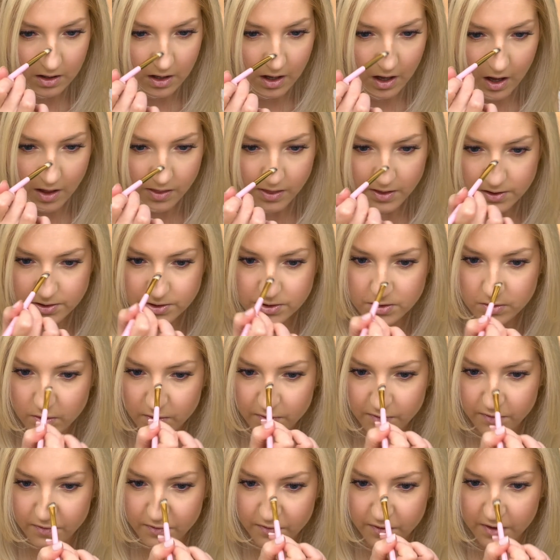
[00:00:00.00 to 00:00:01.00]
and then do a
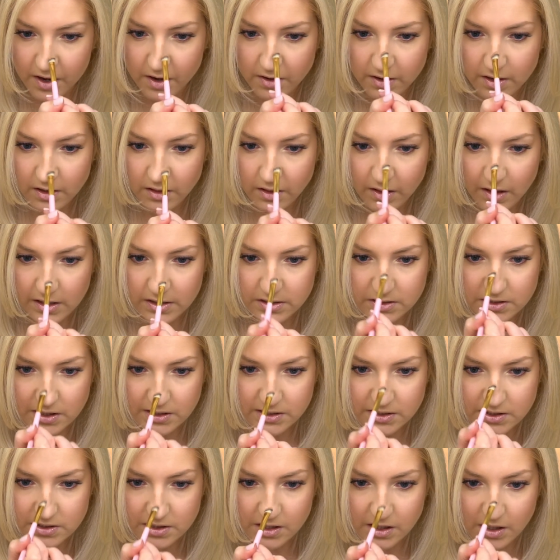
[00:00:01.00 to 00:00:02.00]
very light
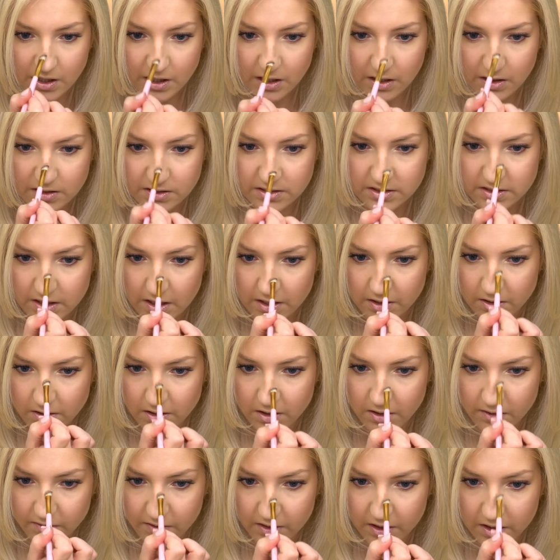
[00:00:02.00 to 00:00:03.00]
dusting in the center
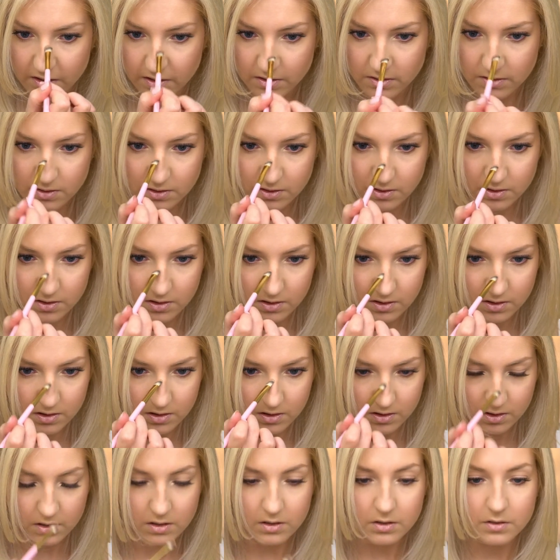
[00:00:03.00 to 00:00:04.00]
of it.
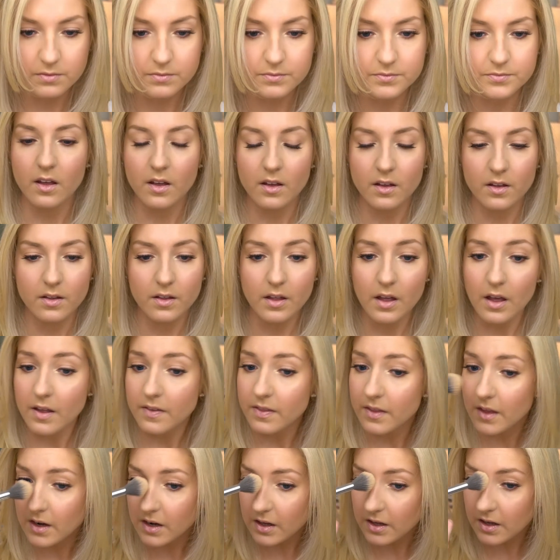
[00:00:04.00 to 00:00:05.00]

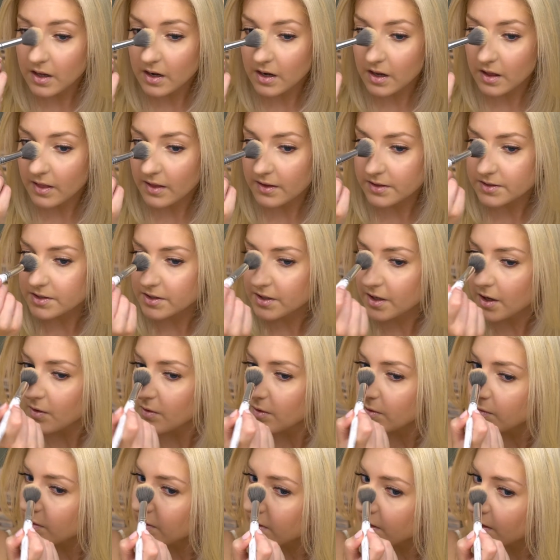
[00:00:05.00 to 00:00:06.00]
And then again, I like to go
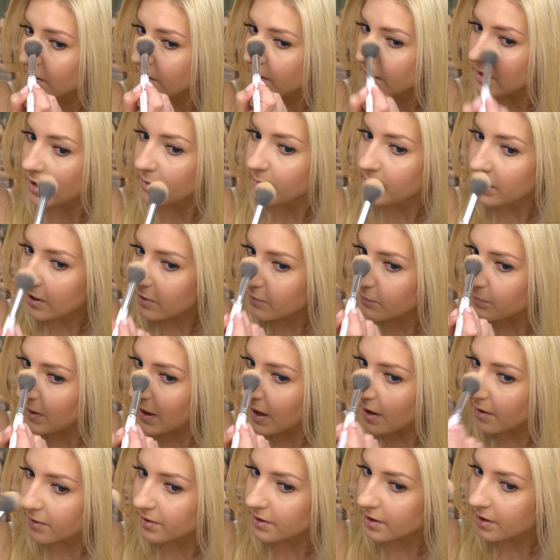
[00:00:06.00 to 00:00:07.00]
in with a little bit of
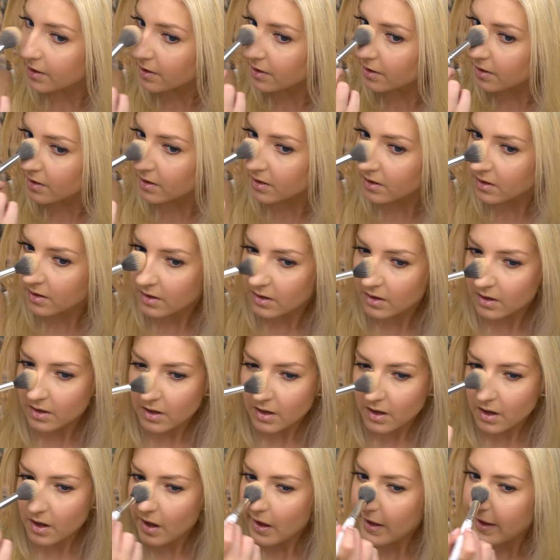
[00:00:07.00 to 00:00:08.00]
powder
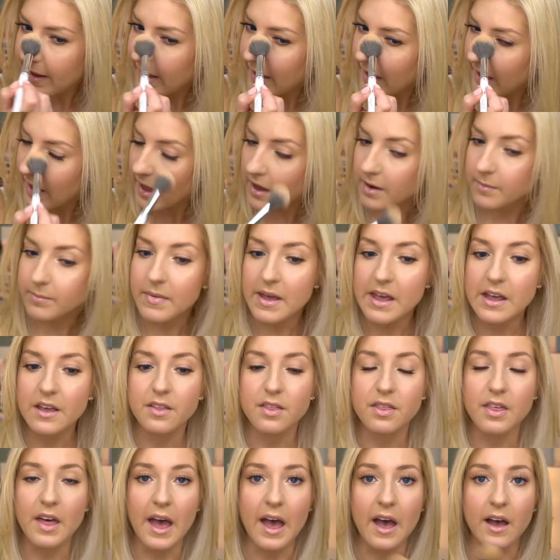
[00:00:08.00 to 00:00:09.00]
and
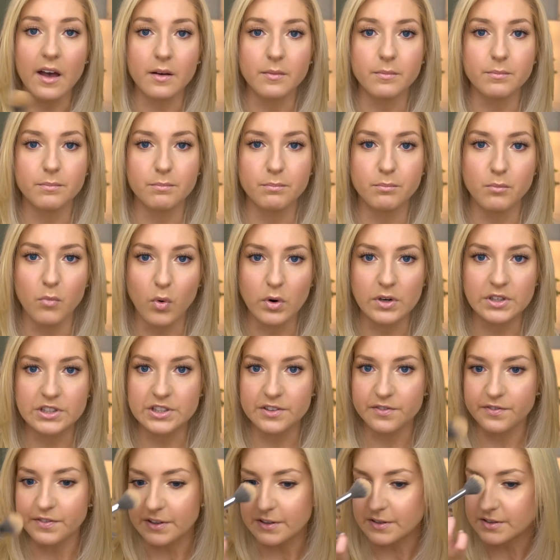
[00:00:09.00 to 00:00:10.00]
make that more
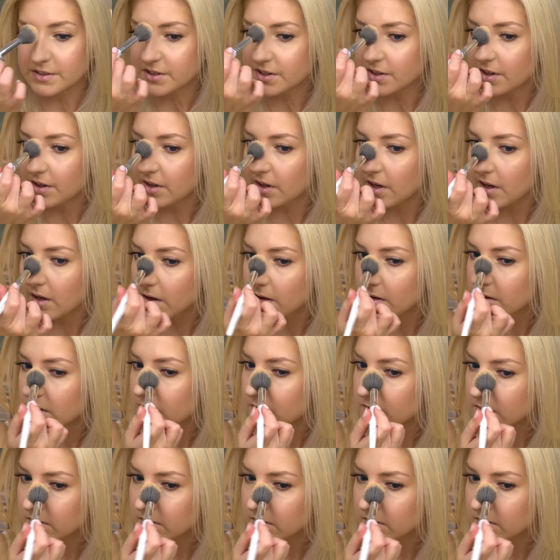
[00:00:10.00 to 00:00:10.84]
diffused looking.